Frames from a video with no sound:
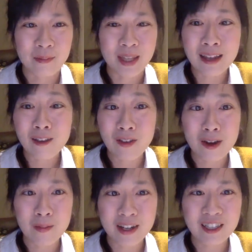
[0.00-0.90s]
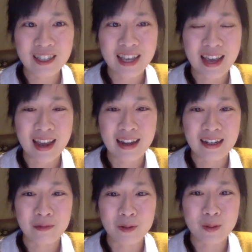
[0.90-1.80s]
Thank you very much,
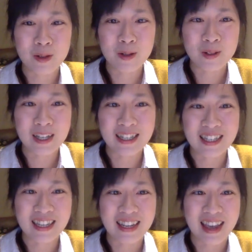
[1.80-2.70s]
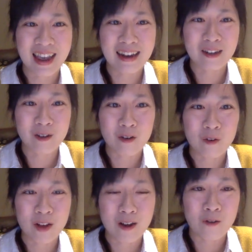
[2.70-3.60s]
and we'll call this the end
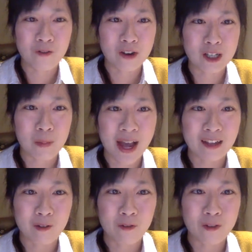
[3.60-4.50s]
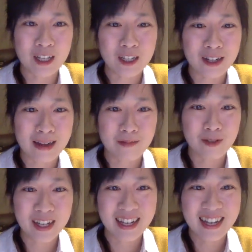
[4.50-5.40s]
of our first panel for the SHEILA
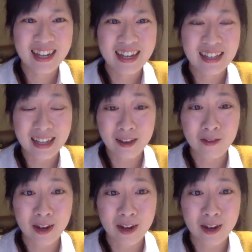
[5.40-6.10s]
MOOC. Thank you.